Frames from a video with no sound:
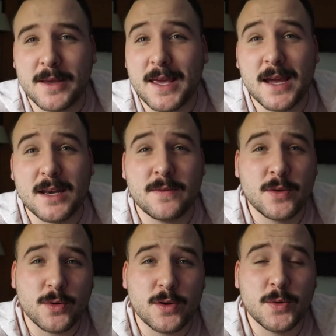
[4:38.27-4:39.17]
Again, if
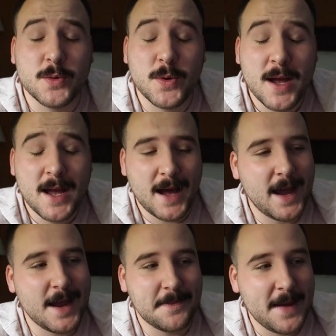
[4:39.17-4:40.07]
you're new,
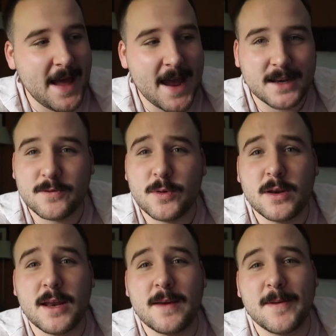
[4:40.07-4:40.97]
I am active
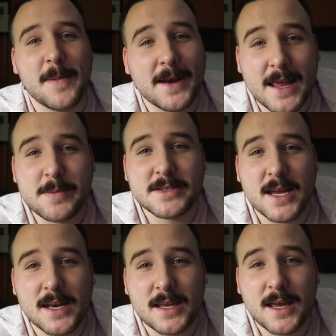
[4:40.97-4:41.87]
duty Navy. My name is
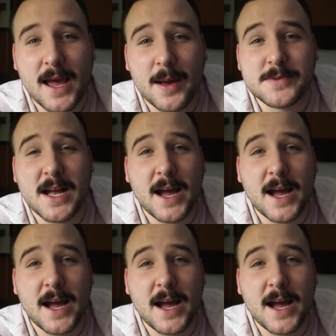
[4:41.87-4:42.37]
Andy Gabbs.